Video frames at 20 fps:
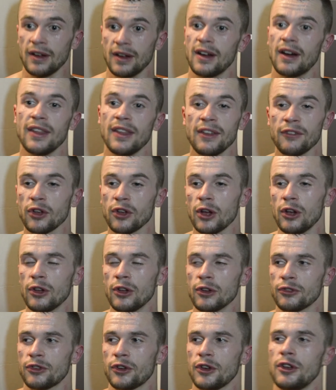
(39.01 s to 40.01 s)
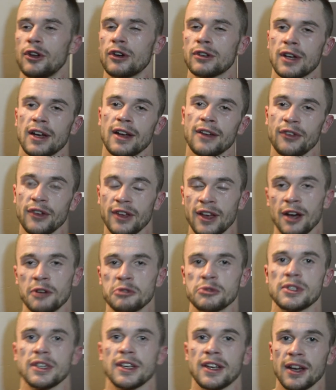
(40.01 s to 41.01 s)
I never go looking for a knockout. If it
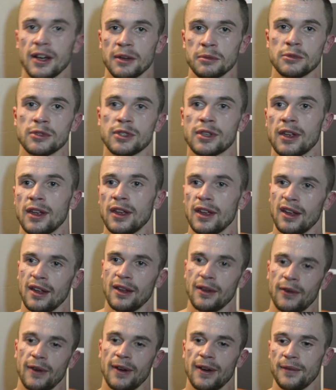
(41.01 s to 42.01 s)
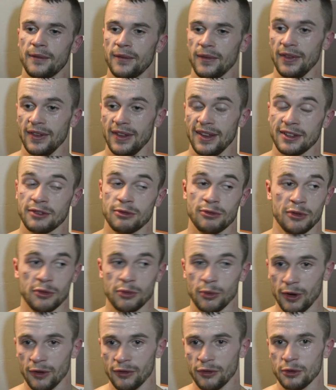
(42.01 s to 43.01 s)
comes, it comes. But that's just
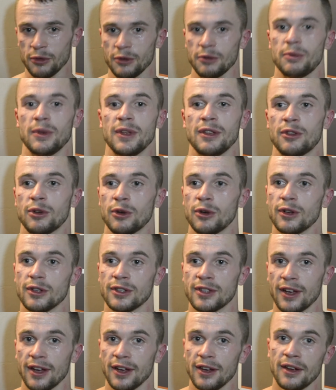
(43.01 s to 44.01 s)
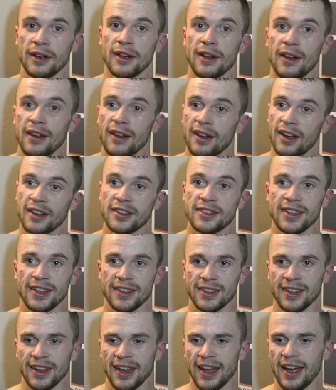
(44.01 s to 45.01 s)
what I've always been taught, so I stick
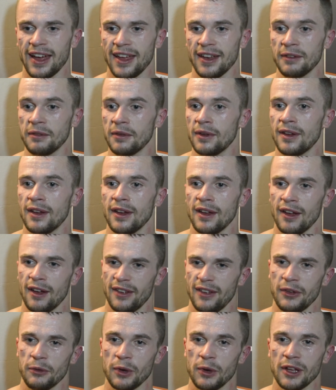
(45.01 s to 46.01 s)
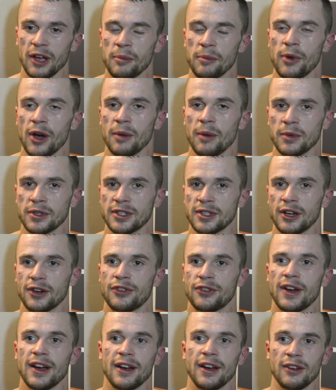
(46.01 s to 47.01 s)
to that and I don't want to go burn
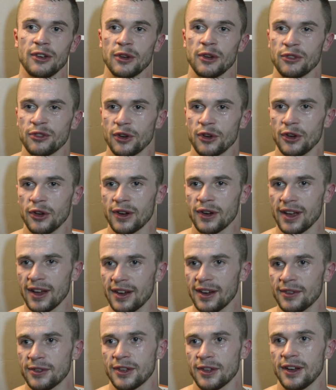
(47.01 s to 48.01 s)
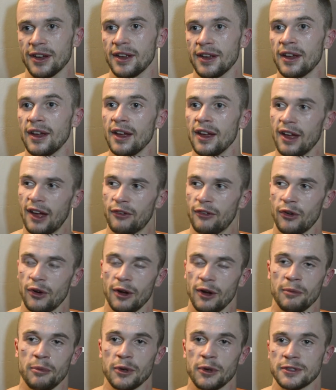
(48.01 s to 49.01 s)
myself out looking for a knockout. So I
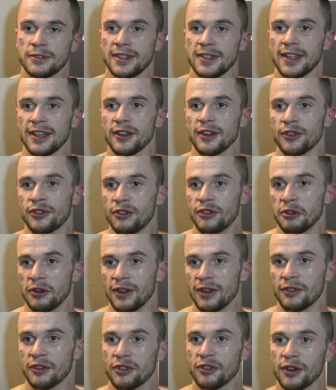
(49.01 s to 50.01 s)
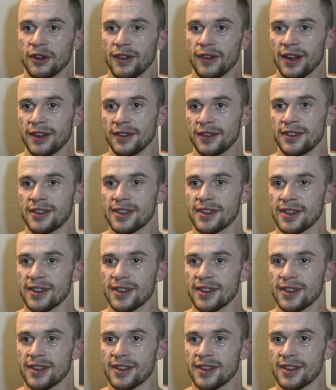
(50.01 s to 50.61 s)
thought I'd box his head off for another three rounds.